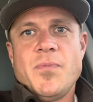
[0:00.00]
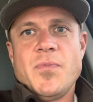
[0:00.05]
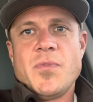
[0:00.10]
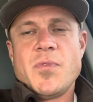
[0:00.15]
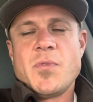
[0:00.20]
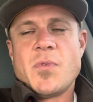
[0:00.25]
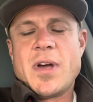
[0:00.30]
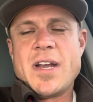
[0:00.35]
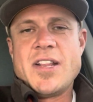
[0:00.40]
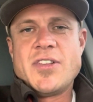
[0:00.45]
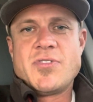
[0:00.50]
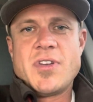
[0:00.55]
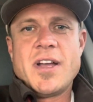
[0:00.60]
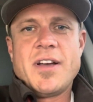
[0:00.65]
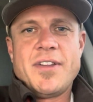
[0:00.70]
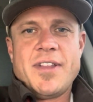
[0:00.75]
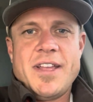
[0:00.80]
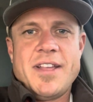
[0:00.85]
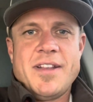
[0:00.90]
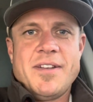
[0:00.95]

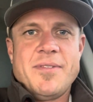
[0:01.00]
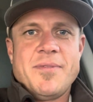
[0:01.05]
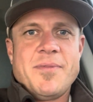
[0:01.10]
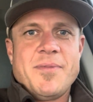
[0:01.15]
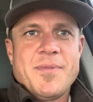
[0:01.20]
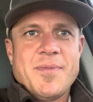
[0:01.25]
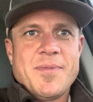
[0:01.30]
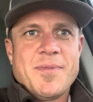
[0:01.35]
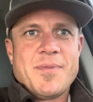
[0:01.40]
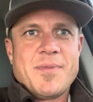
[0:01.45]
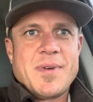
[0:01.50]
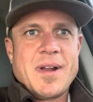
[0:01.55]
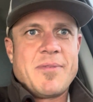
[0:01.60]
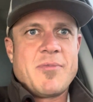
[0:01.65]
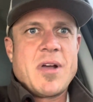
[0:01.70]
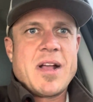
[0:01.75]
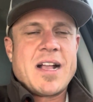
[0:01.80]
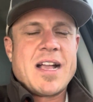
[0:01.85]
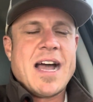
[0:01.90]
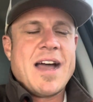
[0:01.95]
drilled in,
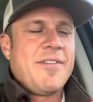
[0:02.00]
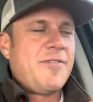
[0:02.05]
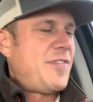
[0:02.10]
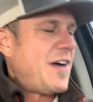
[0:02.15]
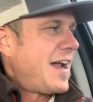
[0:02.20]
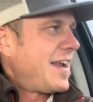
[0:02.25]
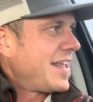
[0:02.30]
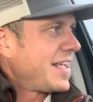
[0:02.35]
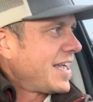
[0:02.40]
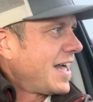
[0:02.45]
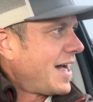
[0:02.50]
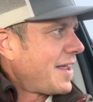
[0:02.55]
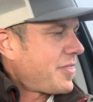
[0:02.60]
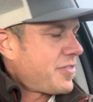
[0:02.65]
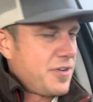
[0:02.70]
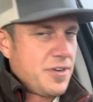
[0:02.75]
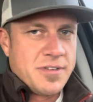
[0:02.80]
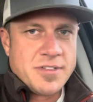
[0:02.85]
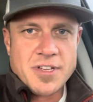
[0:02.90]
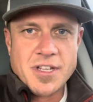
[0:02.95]
what finally got
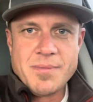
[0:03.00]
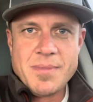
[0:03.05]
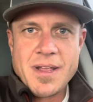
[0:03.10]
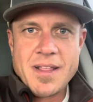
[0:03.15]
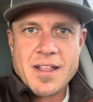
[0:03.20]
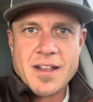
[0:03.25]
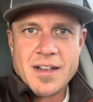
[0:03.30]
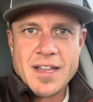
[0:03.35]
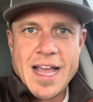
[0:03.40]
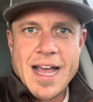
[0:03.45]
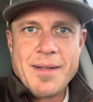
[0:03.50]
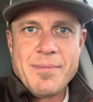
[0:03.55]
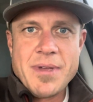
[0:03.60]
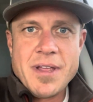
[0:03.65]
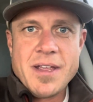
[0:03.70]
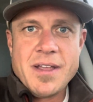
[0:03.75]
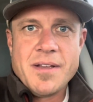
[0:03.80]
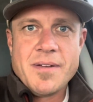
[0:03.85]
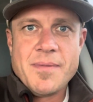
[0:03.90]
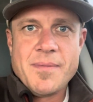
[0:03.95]
through to me that allowed
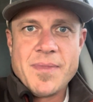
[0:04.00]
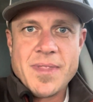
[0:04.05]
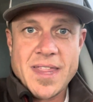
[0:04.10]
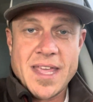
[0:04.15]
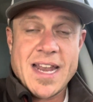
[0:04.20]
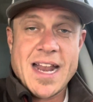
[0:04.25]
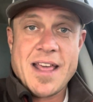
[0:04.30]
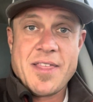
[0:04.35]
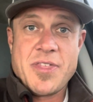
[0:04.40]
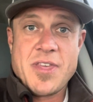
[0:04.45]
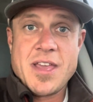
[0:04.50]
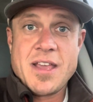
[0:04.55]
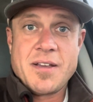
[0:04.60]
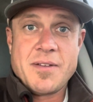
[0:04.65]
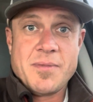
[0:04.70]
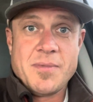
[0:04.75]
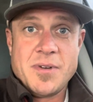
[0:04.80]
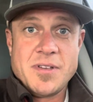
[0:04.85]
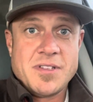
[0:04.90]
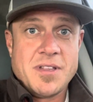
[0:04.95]
me, that I think
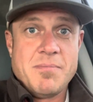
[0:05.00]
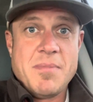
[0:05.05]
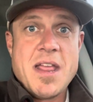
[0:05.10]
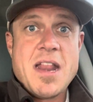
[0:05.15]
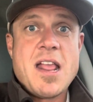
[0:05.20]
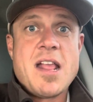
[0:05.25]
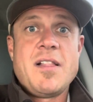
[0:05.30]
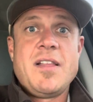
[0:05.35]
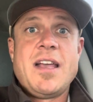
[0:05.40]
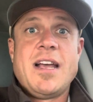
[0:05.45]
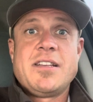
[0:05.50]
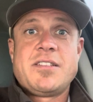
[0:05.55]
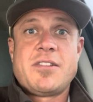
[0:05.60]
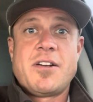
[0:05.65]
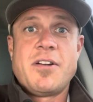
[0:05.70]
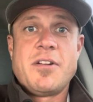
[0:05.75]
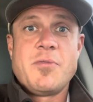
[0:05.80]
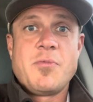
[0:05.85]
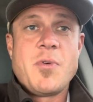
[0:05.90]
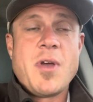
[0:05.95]
was immediately I
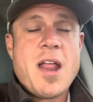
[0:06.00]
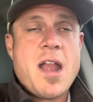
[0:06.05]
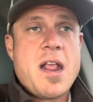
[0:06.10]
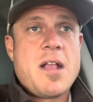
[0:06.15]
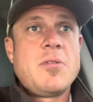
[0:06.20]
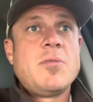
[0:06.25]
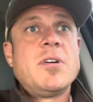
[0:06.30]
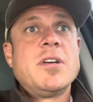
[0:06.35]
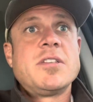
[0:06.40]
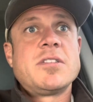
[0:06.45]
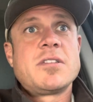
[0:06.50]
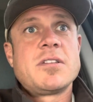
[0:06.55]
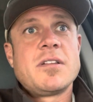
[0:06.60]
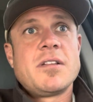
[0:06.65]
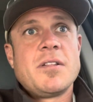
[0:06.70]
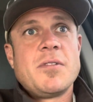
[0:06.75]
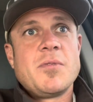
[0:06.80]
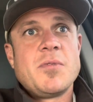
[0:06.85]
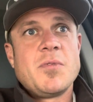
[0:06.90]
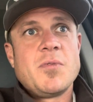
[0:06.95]
started winning, was
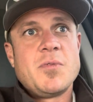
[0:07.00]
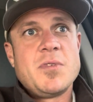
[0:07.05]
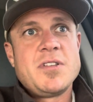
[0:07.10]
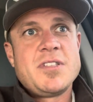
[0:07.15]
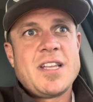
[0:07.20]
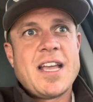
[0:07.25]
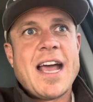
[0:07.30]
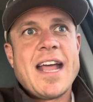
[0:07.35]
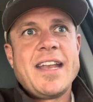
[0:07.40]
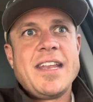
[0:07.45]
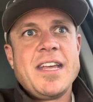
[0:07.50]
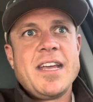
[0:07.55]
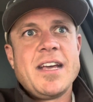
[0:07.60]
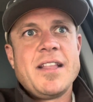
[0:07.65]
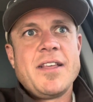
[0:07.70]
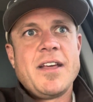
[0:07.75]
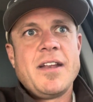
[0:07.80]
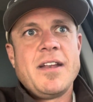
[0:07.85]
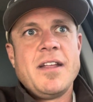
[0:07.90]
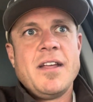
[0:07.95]
the
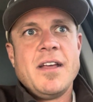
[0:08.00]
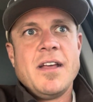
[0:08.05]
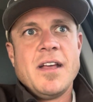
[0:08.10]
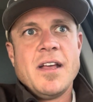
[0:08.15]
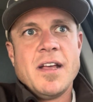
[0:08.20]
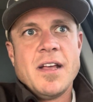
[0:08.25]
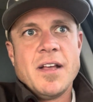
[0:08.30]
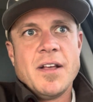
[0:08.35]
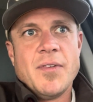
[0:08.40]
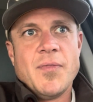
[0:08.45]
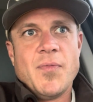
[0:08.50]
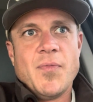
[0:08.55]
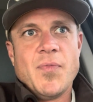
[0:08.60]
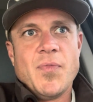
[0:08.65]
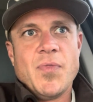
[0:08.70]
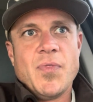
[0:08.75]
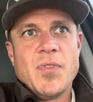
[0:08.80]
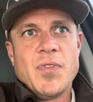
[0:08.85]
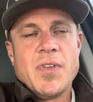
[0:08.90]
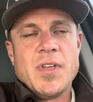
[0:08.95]
idea that,
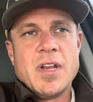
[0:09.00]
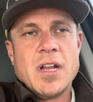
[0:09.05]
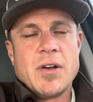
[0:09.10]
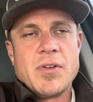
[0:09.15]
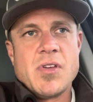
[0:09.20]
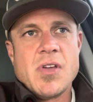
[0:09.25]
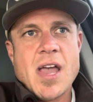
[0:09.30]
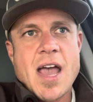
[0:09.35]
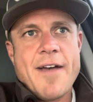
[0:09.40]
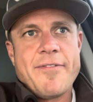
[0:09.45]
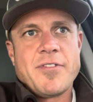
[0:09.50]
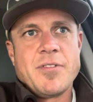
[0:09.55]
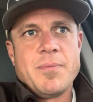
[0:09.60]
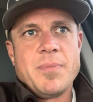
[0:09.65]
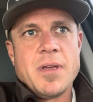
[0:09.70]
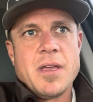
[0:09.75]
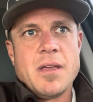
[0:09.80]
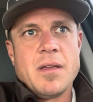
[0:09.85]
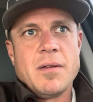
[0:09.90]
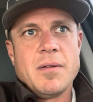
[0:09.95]
you know, you have to
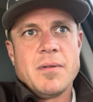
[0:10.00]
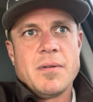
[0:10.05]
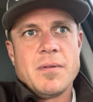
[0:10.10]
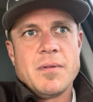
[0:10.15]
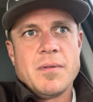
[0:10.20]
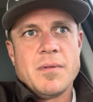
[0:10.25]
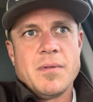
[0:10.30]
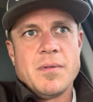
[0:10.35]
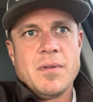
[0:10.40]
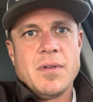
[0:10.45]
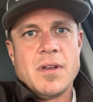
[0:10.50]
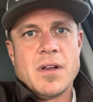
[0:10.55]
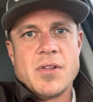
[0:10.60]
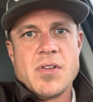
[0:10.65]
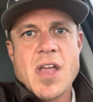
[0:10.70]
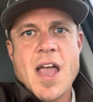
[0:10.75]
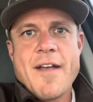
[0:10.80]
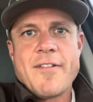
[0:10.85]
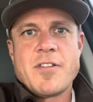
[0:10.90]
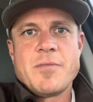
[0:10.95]
be
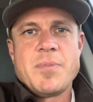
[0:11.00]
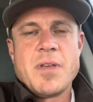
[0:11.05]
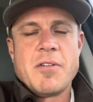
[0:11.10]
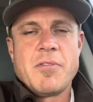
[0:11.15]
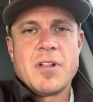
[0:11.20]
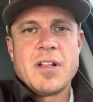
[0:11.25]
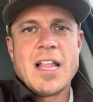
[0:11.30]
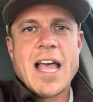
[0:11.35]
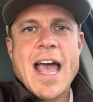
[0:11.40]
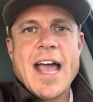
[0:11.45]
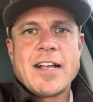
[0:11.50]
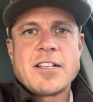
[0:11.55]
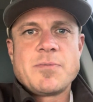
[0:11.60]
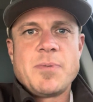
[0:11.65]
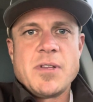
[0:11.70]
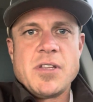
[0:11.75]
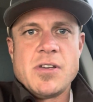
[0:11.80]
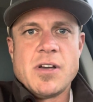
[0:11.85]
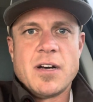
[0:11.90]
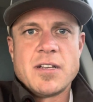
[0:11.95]
relaxed,
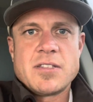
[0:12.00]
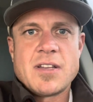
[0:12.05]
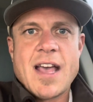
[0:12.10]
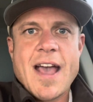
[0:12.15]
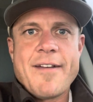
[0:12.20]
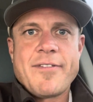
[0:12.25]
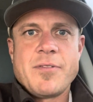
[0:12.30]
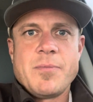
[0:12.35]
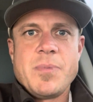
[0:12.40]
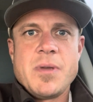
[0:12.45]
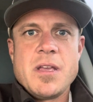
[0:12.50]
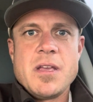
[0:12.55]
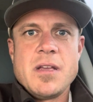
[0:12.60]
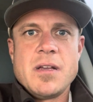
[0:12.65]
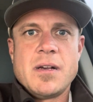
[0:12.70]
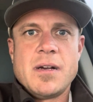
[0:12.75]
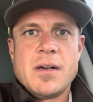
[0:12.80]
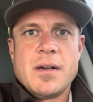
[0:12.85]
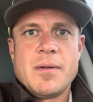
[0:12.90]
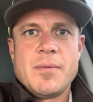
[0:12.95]
but you also have to
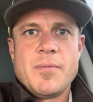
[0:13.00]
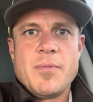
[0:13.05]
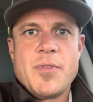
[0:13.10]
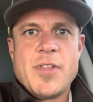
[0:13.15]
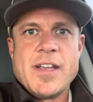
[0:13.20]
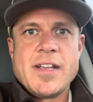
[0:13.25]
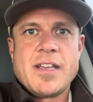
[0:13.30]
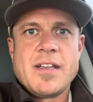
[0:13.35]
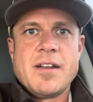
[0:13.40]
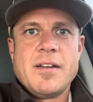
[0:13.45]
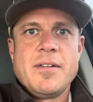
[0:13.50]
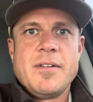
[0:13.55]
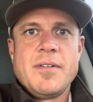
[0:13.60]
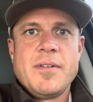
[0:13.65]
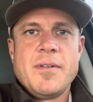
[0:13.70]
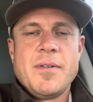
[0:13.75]
be thinking,